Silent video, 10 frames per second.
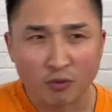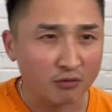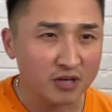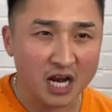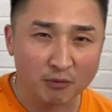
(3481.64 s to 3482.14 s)
wrote
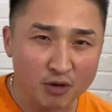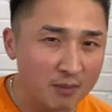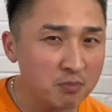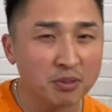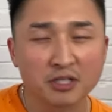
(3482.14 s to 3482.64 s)
Crime
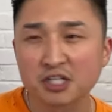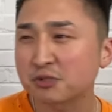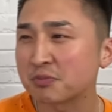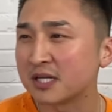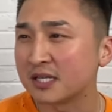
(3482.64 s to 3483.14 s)
and
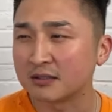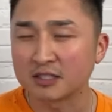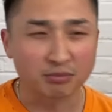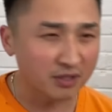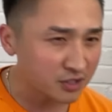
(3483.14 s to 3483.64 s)
Punishment, The
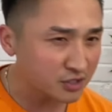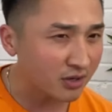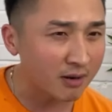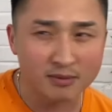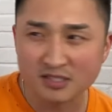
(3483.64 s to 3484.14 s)
Brothers
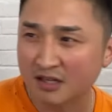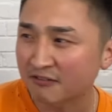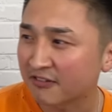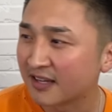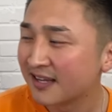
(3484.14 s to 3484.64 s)

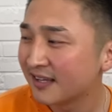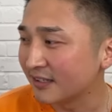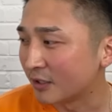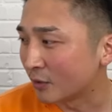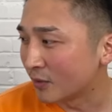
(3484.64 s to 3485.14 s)
Karamazov,
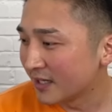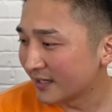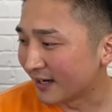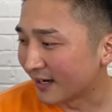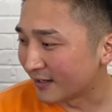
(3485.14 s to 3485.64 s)

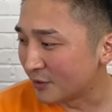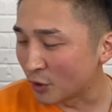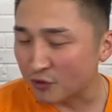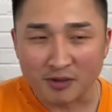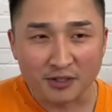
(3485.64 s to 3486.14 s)

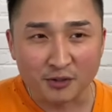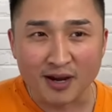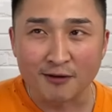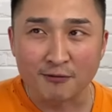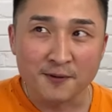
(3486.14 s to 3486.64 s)
Notes from
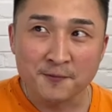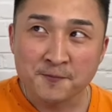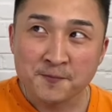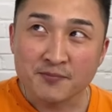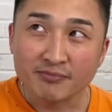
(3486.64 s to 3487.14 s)
Underground,
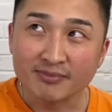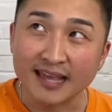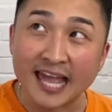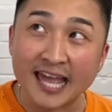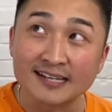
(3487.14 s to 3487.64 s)

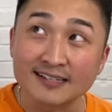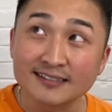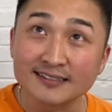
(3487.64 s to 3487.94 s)
and